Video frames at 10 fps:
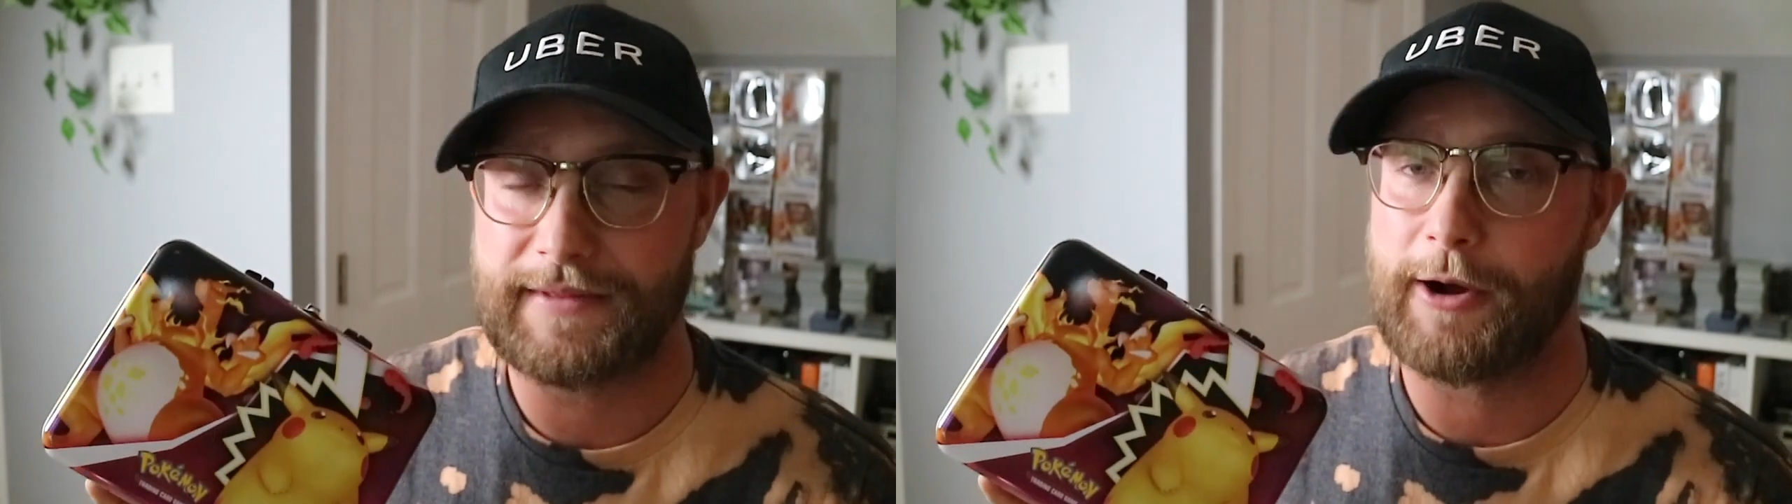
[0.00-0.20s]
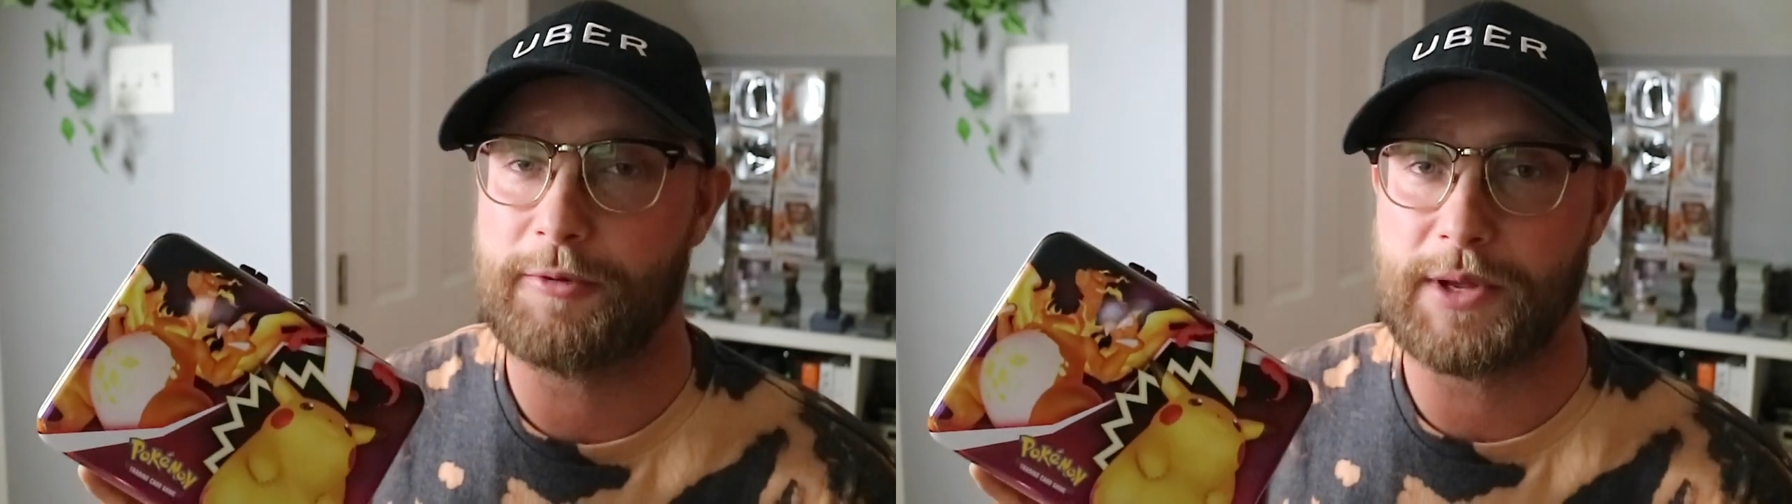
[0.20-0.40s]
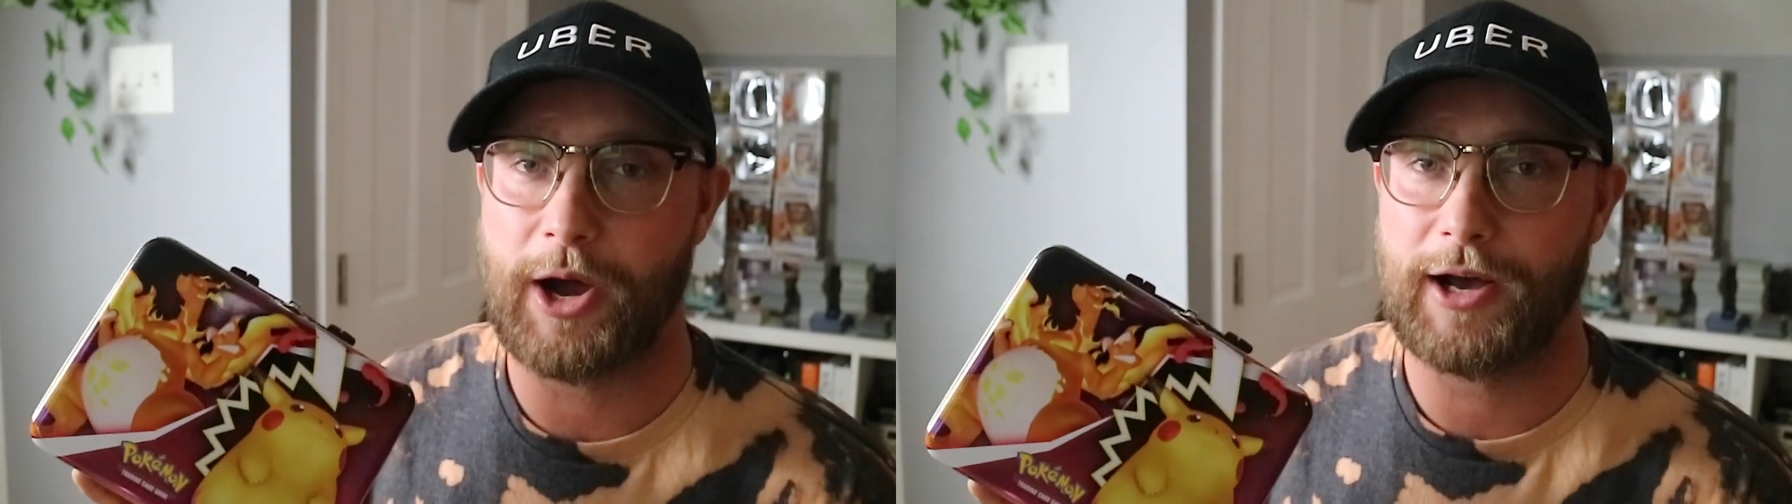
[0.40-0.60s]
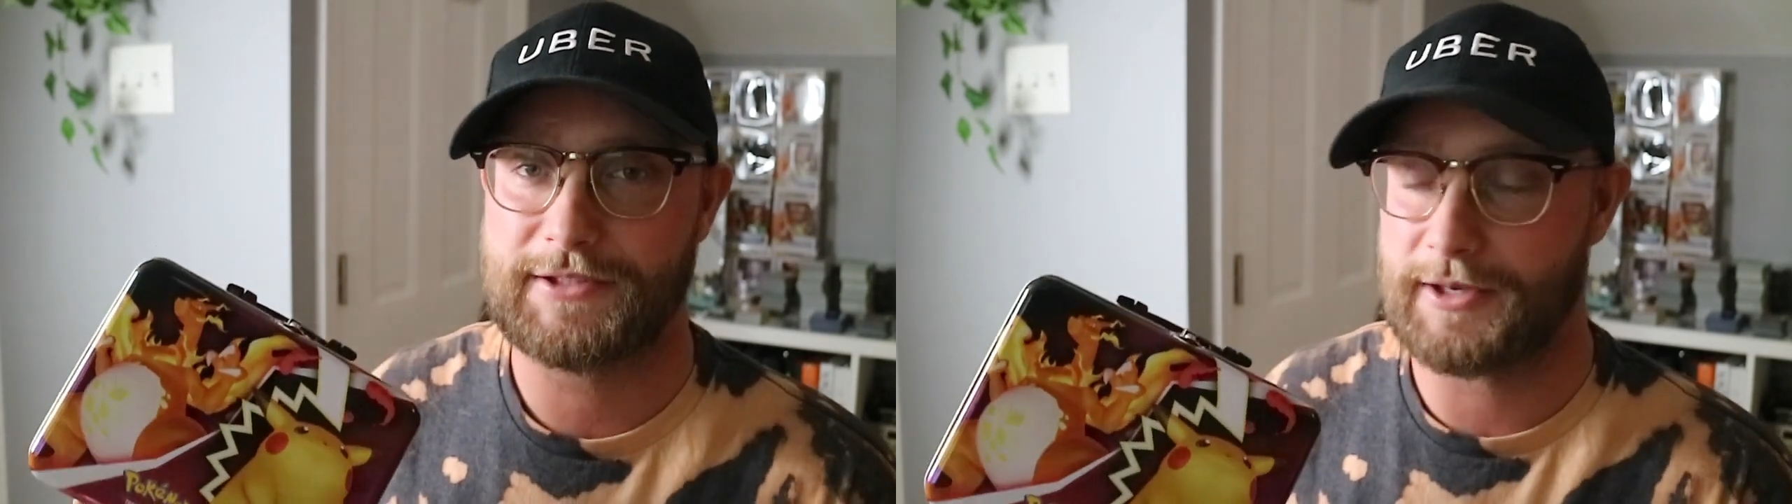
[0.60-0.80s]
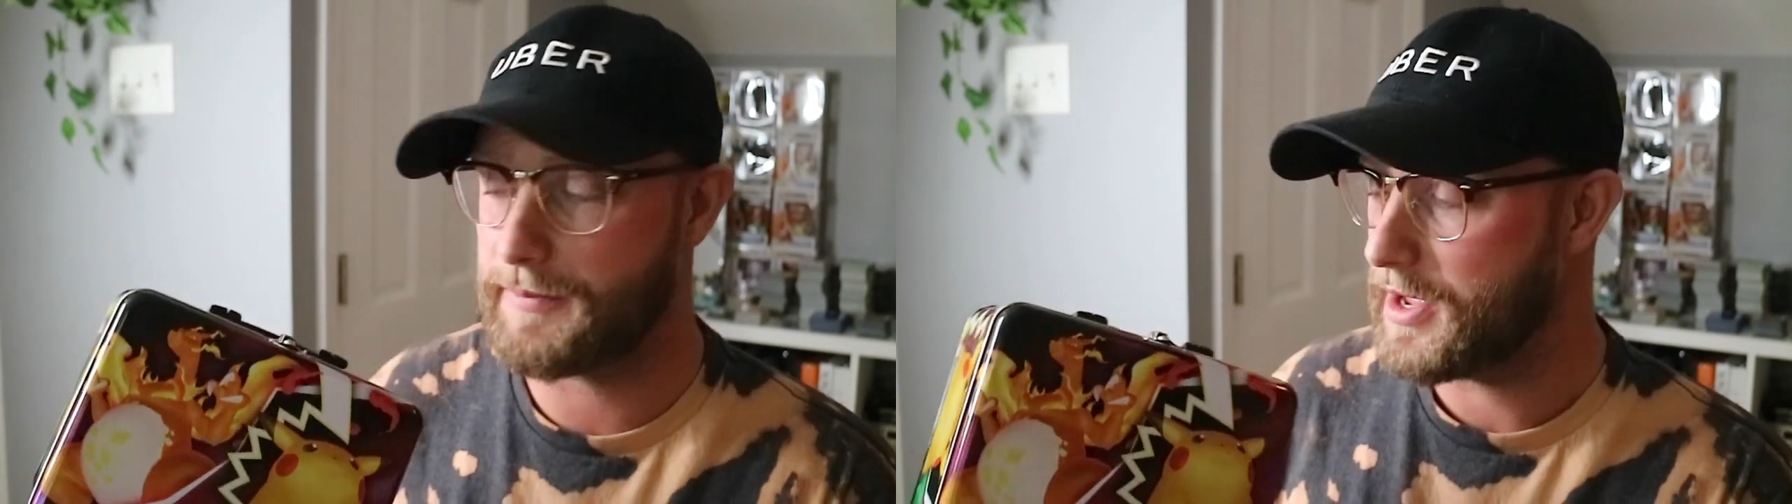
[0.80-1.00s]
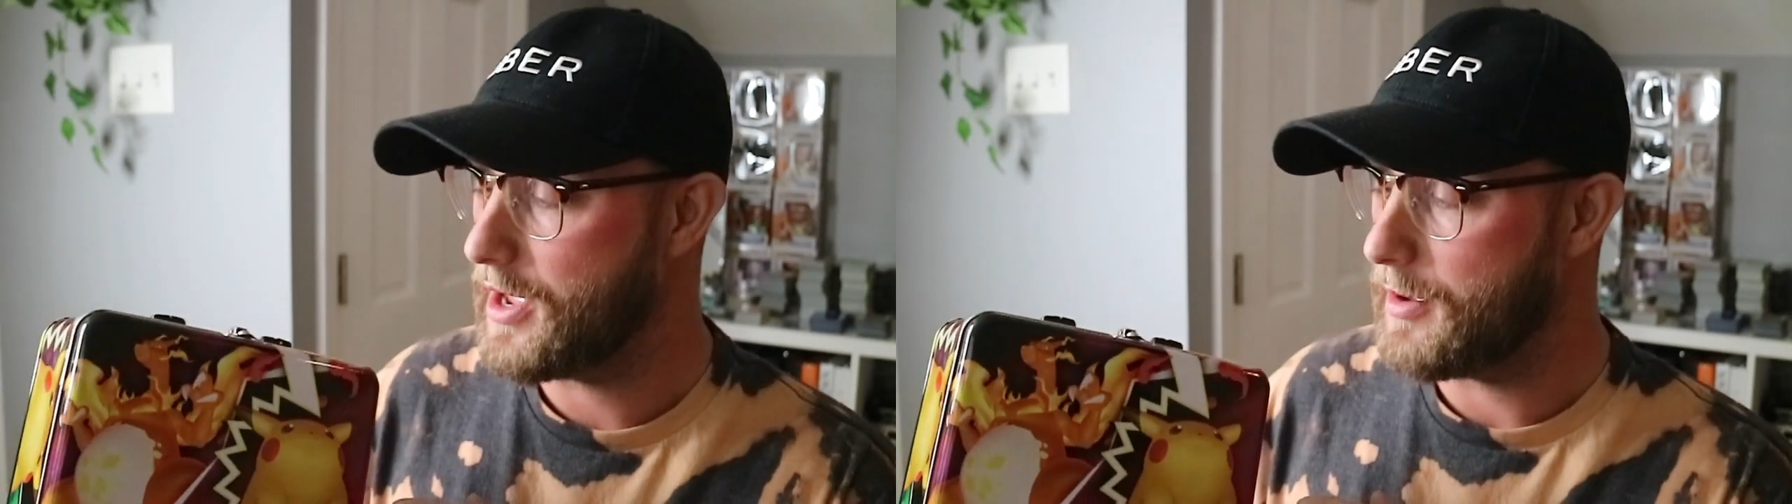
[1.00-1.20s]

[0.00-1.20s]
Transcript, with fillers: that would be awesome.